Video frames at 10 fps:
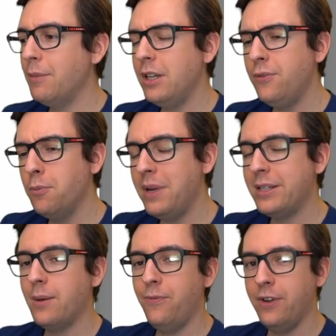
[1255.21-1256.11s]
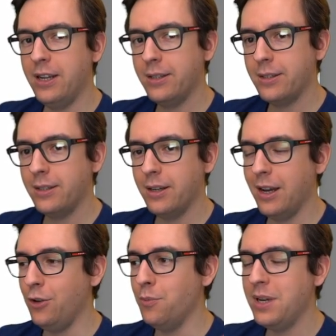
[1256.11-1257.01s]
But if you mix up things,
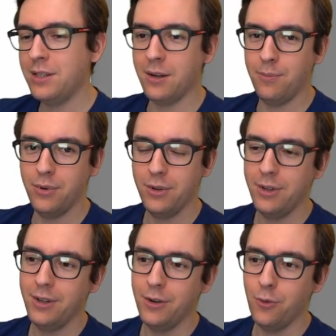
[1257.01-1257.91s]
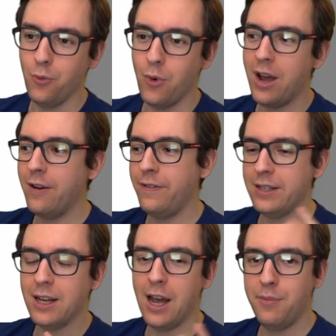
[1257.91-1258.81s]
and you mix up where
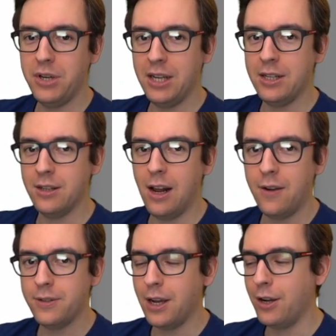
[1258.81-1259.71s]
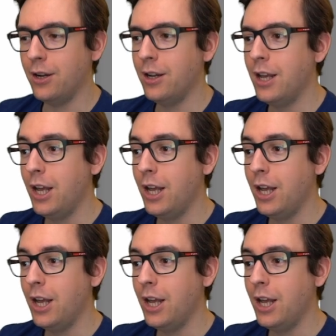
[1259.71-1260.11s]
things are happening in the life cycle,